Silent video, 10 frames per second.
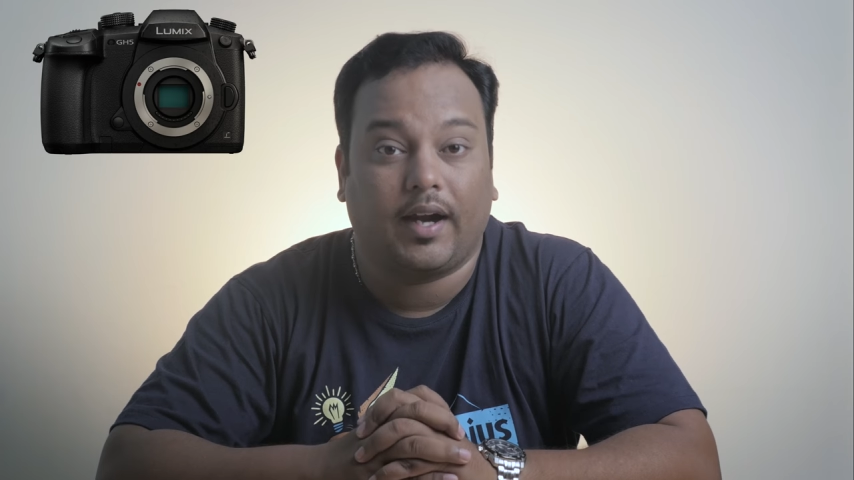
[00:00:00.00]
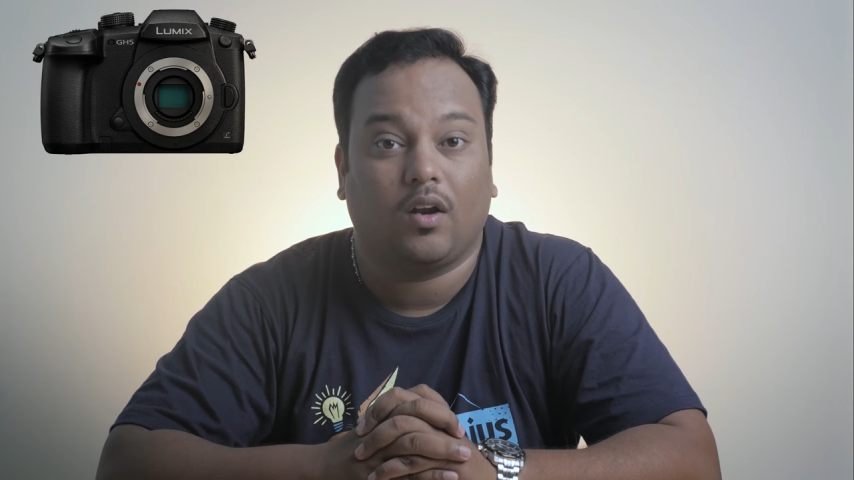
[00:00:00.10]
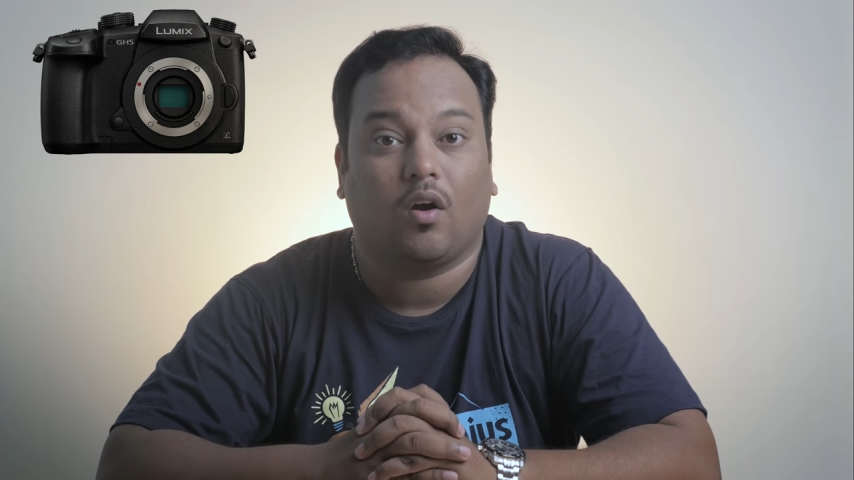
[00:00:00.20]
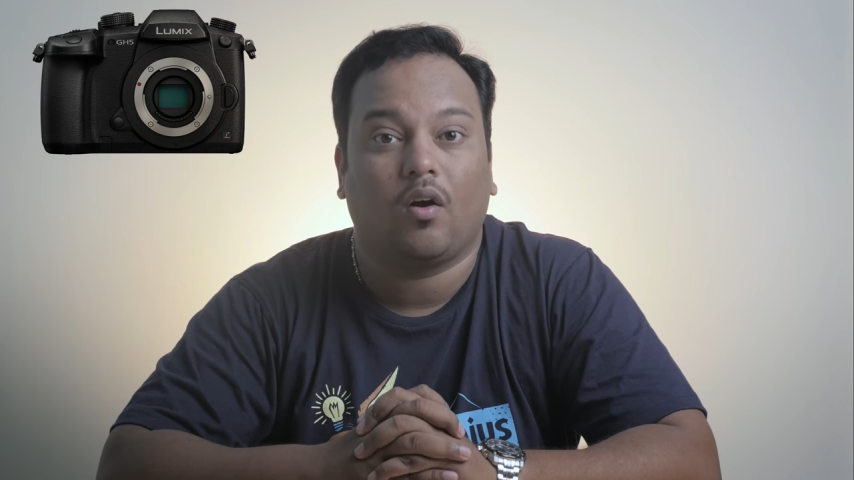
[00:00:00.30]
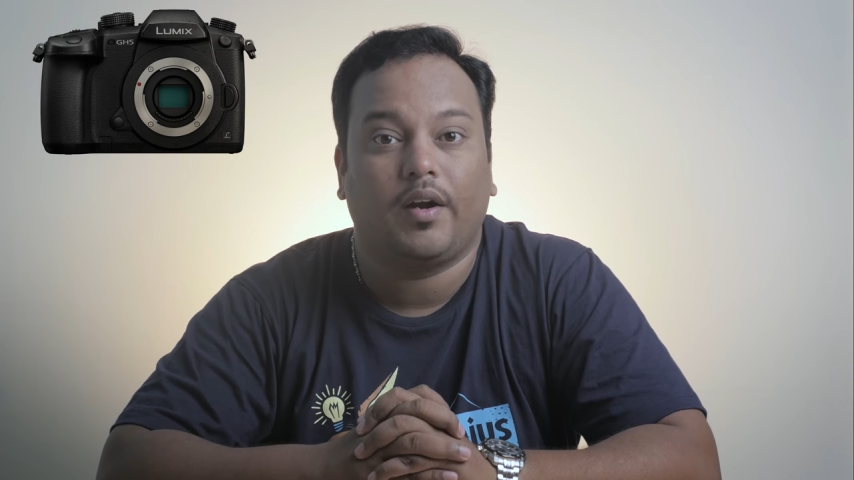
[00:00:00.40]

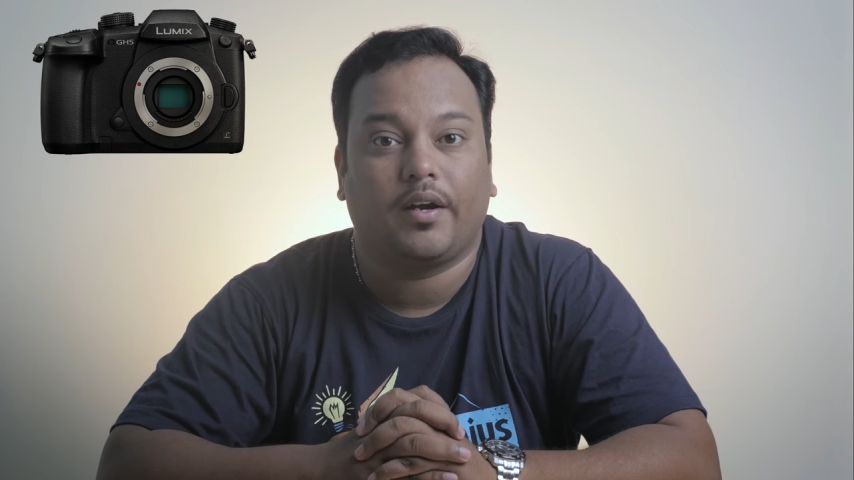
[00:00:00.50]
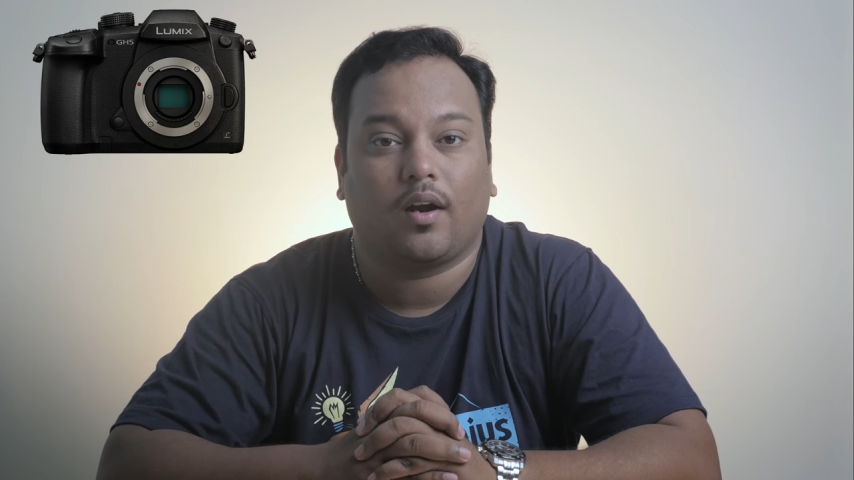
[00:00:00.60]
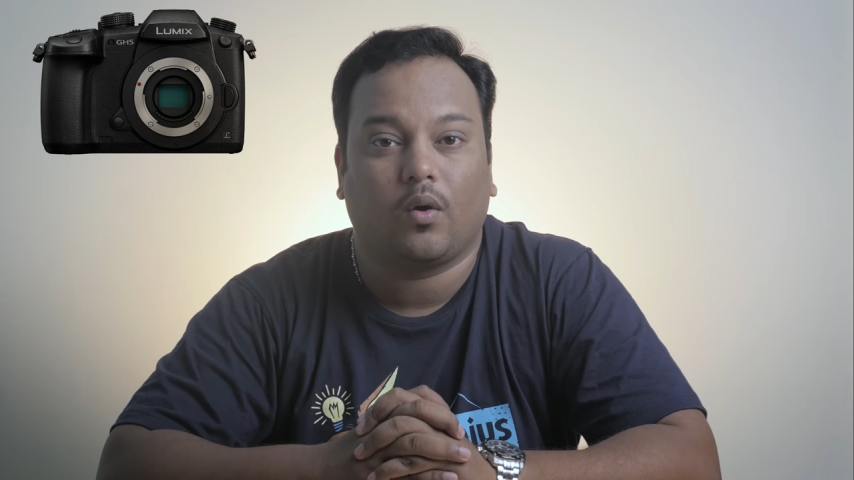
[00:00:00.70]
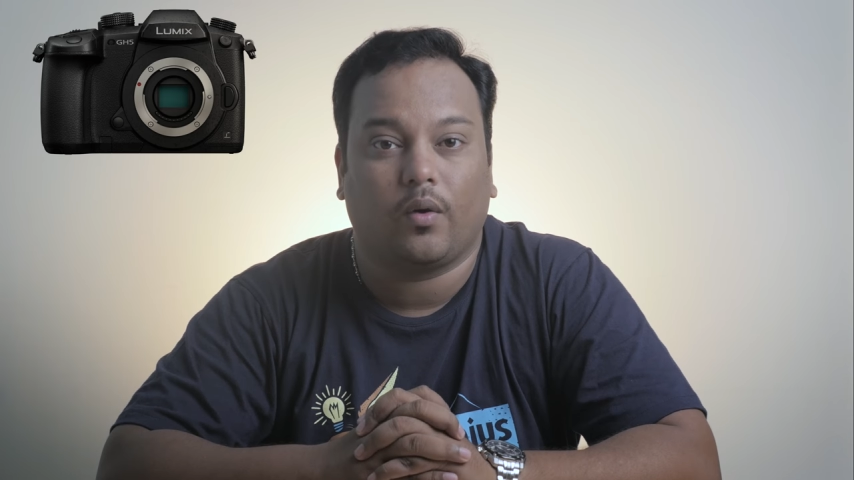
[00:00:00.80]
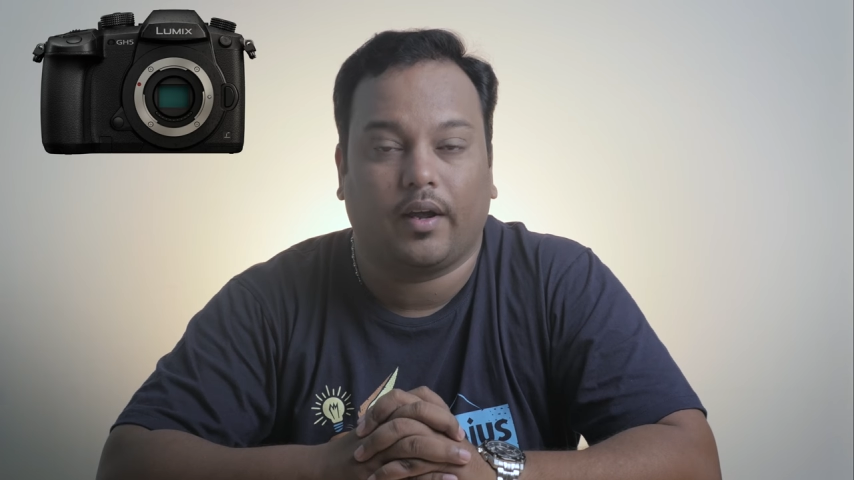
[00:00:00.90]
and the all
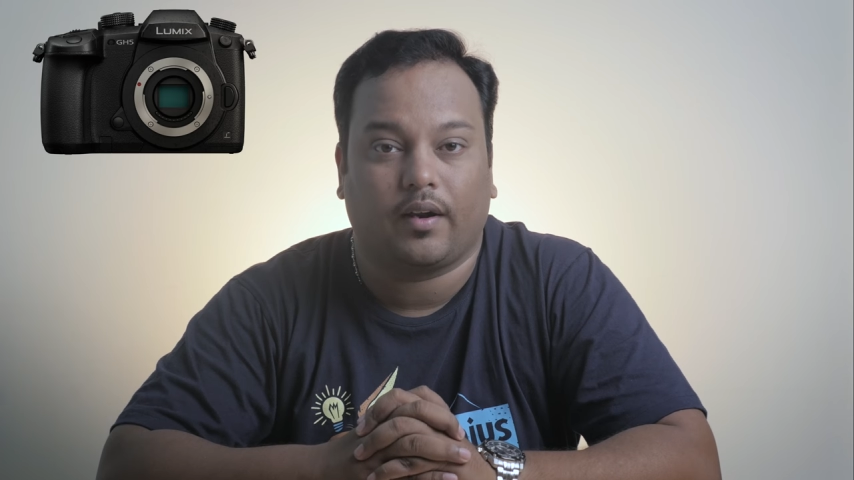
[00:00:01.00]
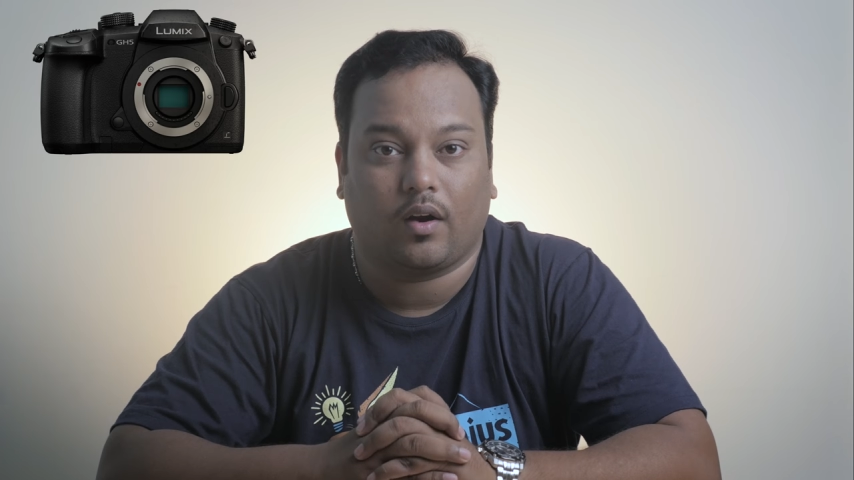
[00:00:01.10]
intra codec